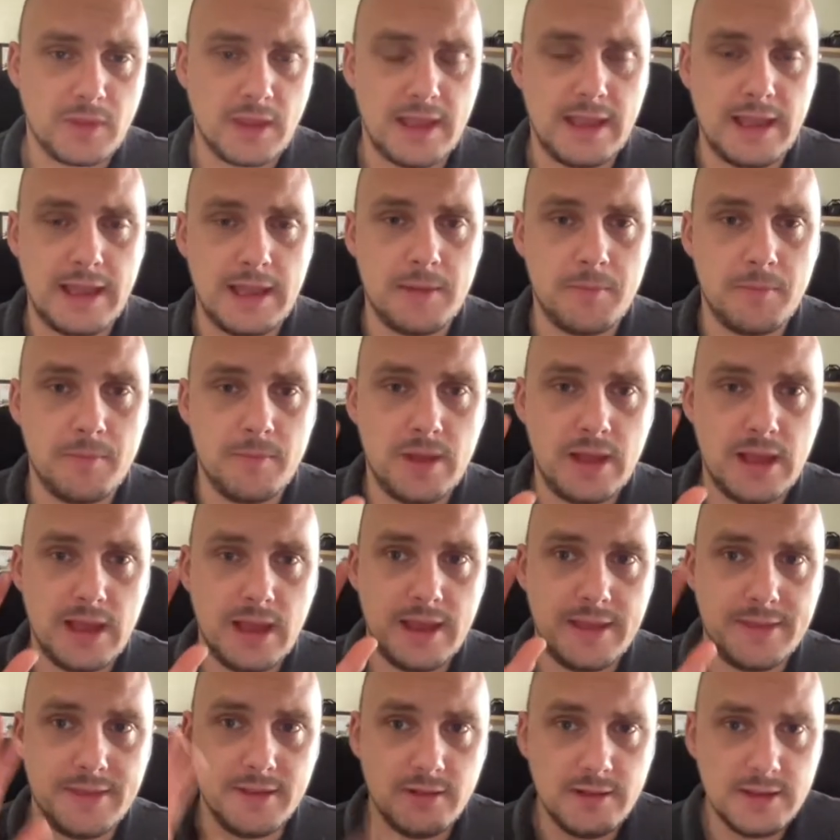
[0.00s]
Um,
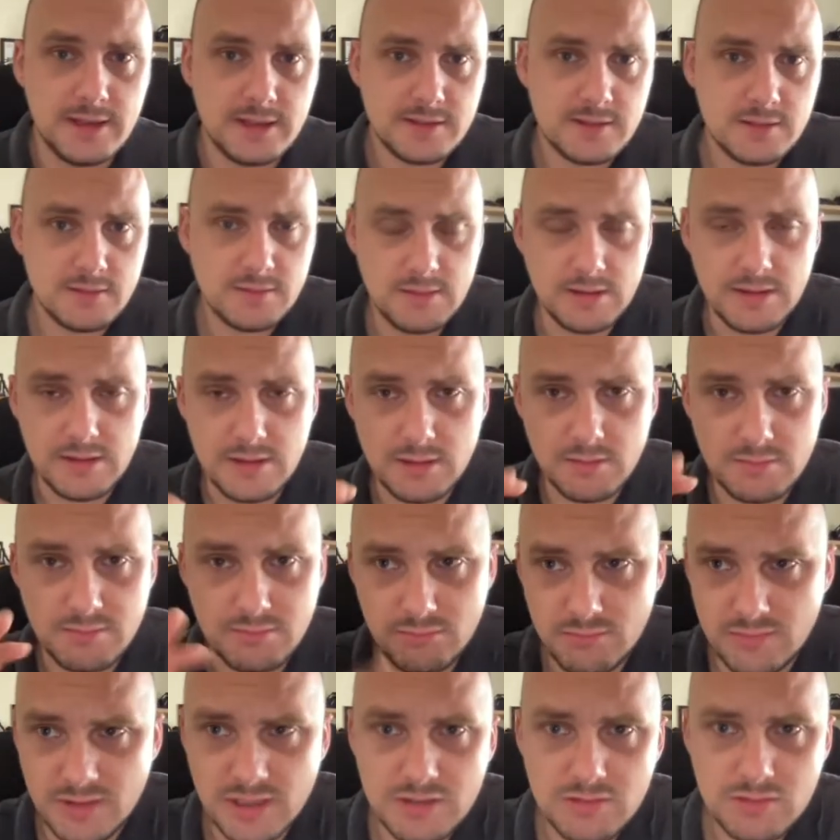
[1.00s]
in the link in the
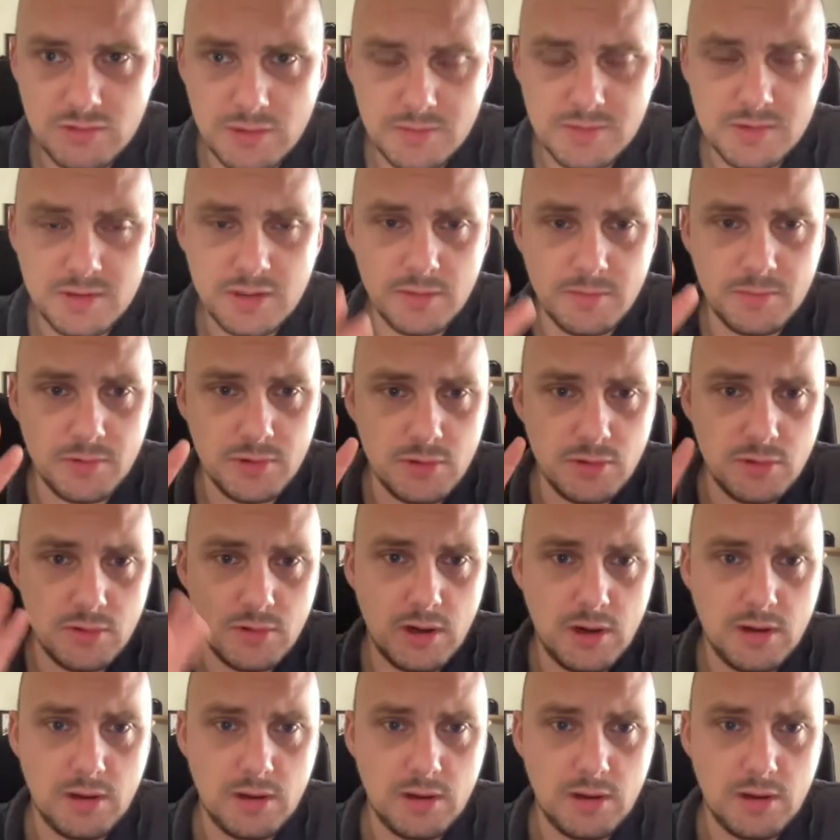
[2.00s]
description down below,